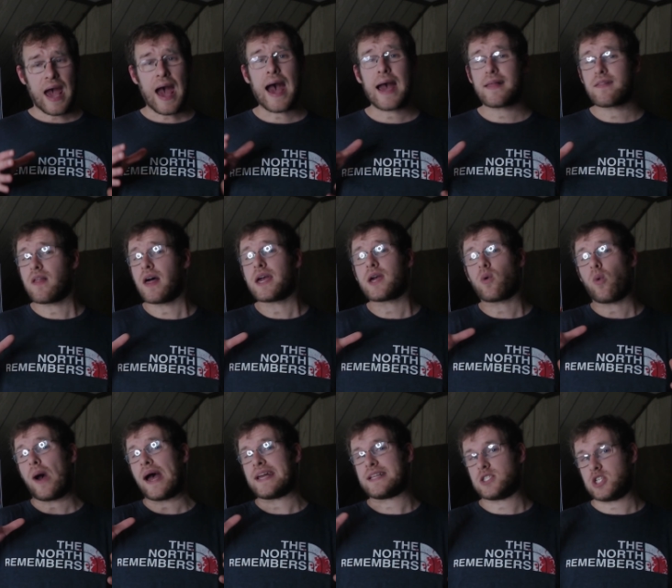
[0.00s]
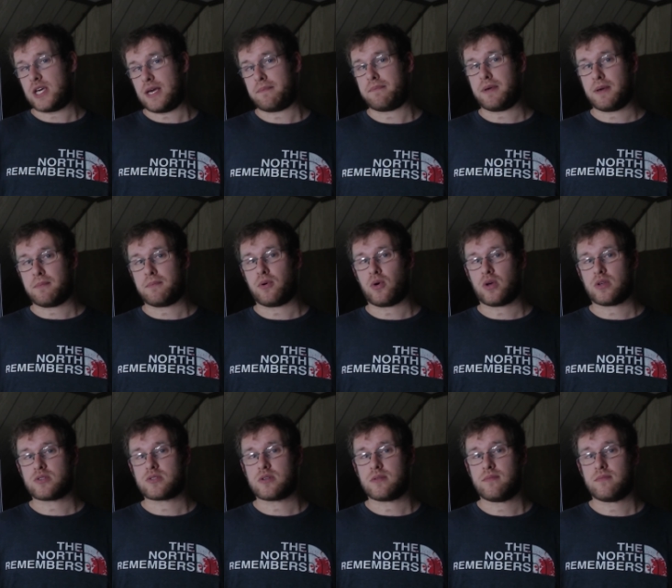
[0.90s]
I like wide champion
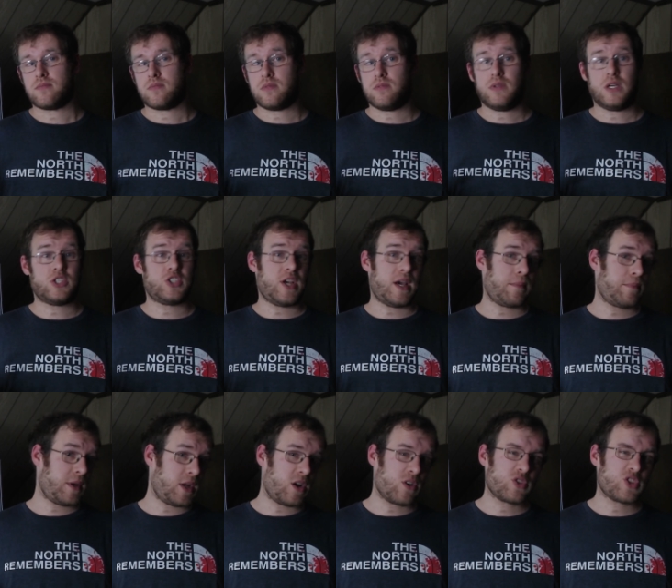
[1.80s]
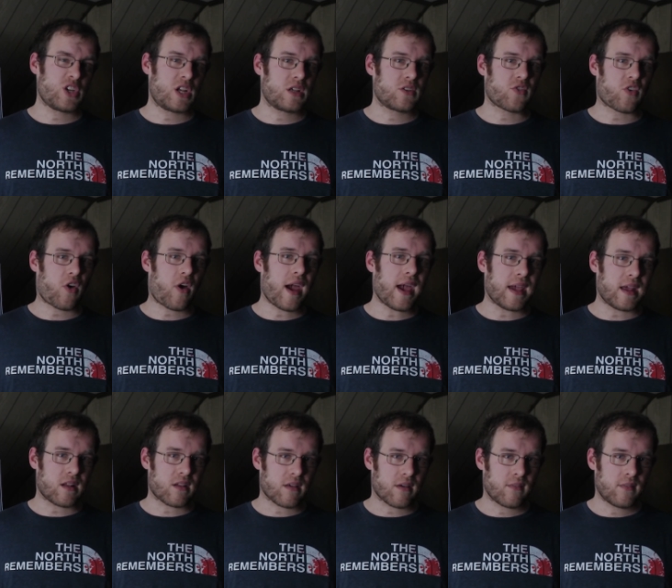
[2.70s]
pools. The Champion Ocean is
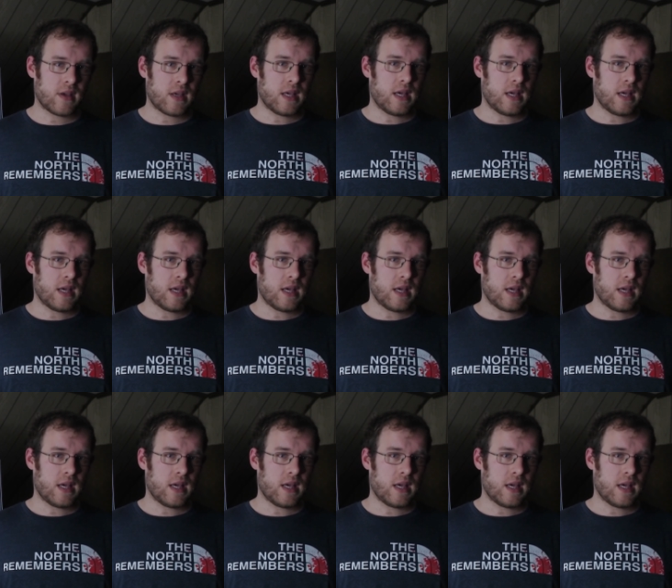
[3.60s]
great.